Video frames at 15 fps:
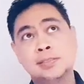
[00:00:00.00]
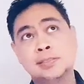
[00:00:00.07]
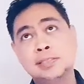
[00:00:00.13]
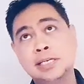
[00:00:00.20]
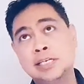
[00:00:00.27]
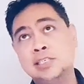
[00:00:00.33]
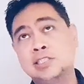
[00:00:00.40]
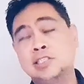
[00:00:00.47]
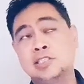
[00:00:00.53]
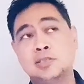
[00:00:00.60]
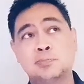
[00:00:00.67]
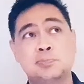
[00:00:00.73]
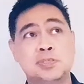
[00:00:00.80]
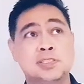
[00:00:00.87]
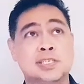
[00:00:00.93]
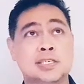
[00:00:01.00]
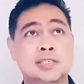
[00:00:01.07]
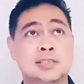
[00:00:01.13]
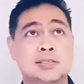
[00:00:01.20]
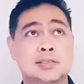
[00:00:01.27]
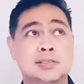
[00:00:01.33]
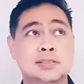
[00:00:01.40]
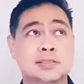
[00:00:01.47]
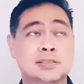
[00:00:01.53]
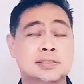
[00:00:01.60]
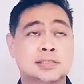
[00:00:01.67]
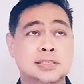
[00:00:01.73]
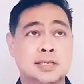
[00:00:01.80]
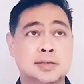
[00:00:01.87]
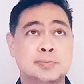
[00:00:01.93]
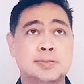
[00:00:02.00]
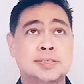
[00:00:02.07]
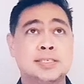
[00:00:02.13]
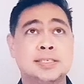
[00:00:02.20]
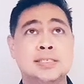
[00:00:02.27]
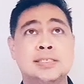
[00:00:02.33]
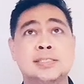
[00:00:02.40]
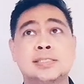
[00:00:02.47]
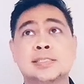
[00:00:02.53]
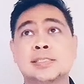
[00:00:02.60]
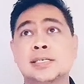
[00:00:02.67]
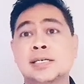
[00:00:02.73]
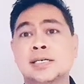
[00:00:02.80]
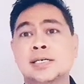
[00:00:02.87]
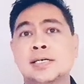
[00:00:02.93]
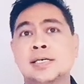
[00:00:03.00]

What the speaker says: stage presenters, celebrities,